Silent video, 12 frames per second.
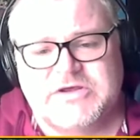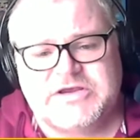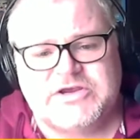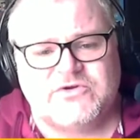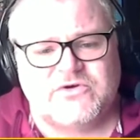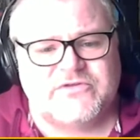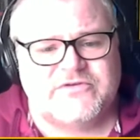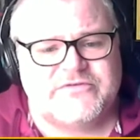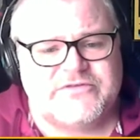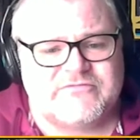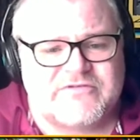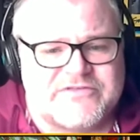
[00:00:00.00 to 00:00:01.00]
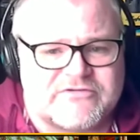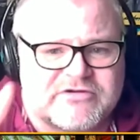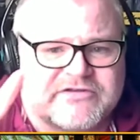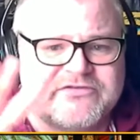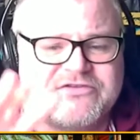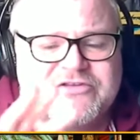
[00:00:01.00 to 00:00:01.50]
You know,
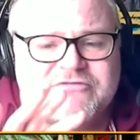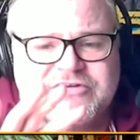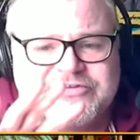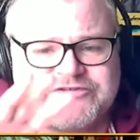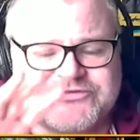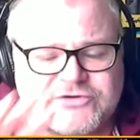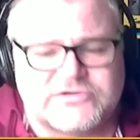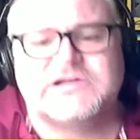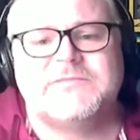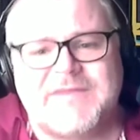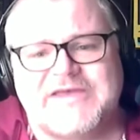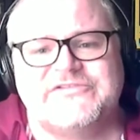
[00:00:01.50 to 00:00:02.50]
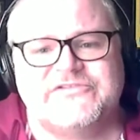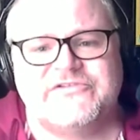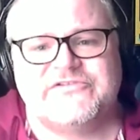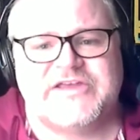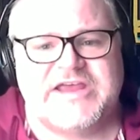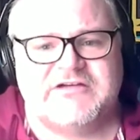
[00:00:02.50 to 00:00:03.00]
there are subtle
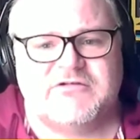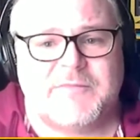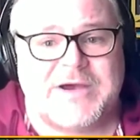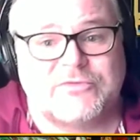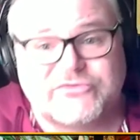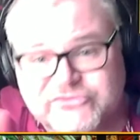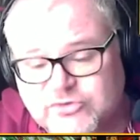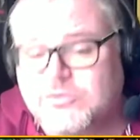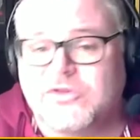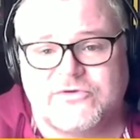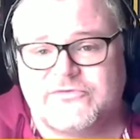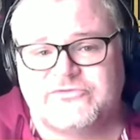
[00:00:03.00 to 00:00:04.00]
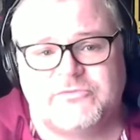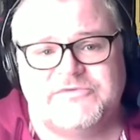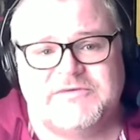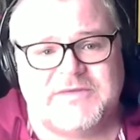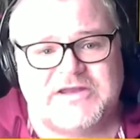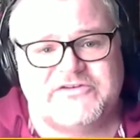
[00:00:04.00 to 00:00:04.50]
messages here about some of those
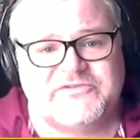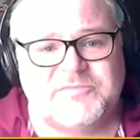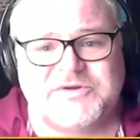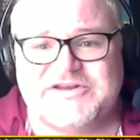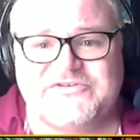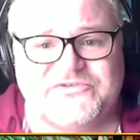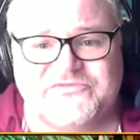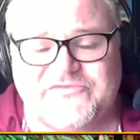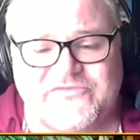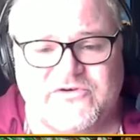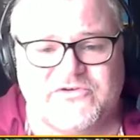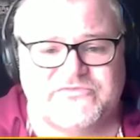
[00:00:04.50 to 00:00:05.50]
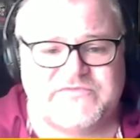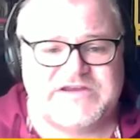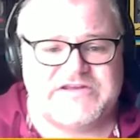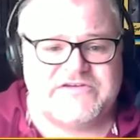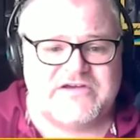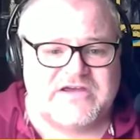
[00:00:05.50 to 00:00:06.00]
subject matters, but it doesn't force
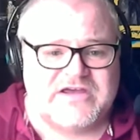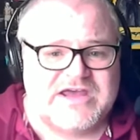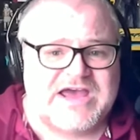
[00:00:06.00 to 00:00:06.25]
feed you,